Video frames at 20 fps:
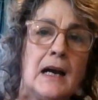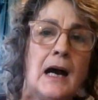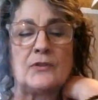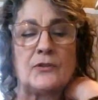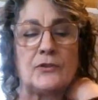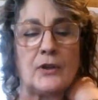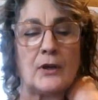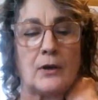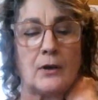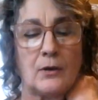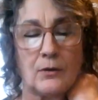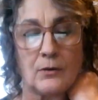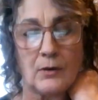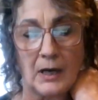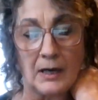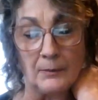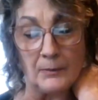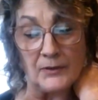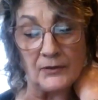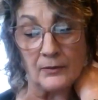So
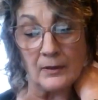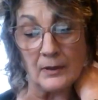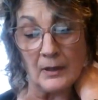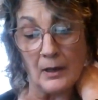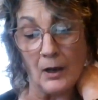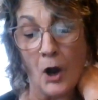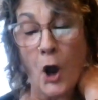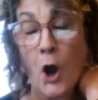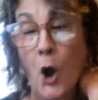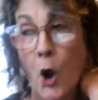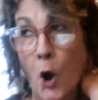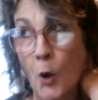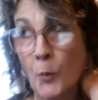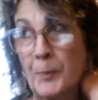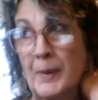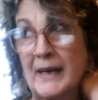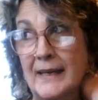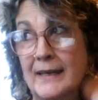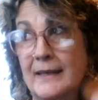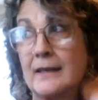I was
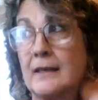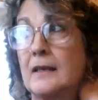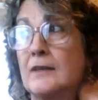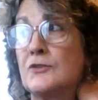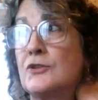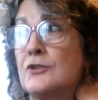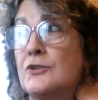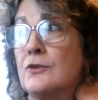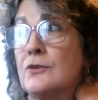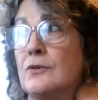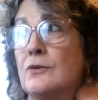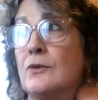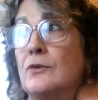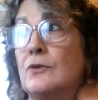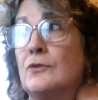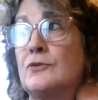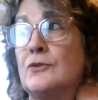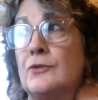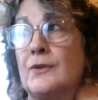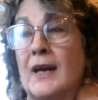hoping
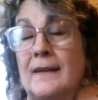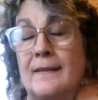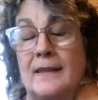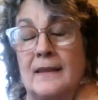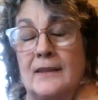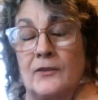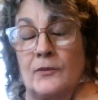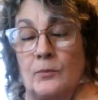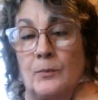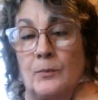to do that this